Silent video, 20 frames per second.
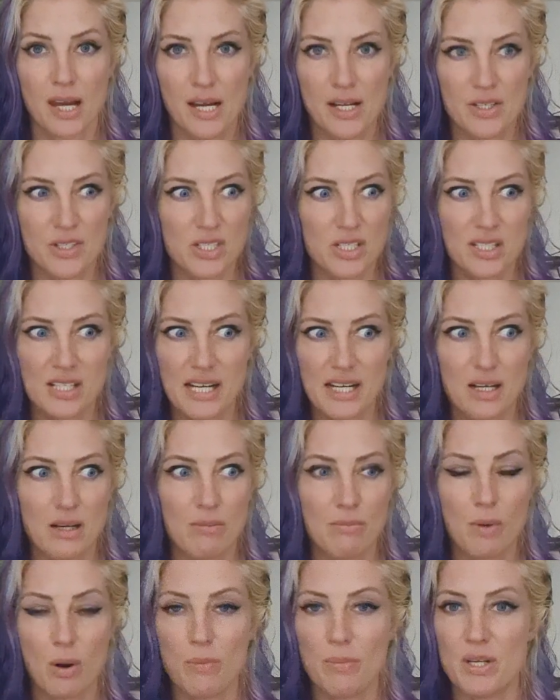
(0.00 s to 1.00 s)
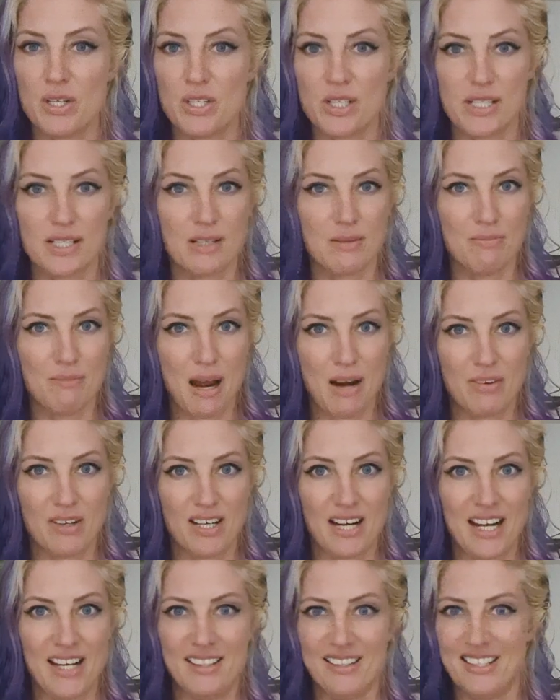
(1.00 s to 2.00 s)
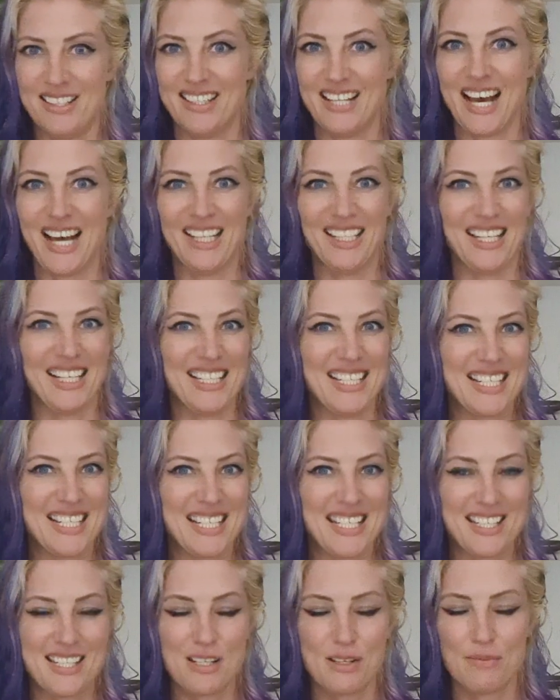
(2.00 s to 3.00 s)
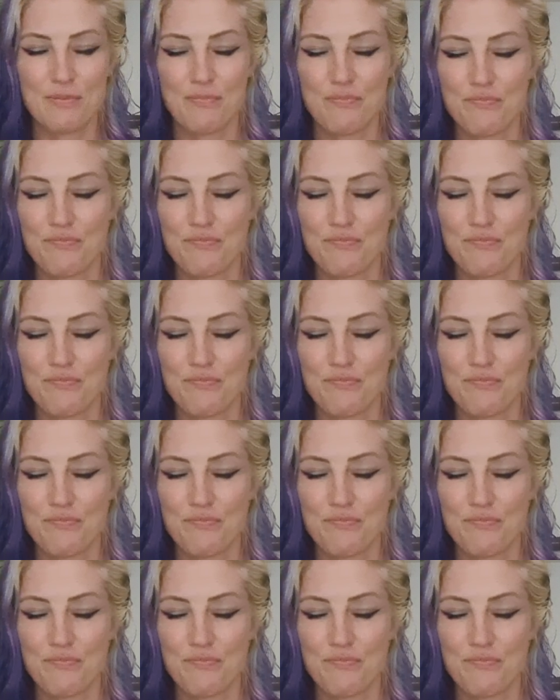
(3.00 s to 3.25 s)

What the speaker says: And just take a moment just to marinate in that, like just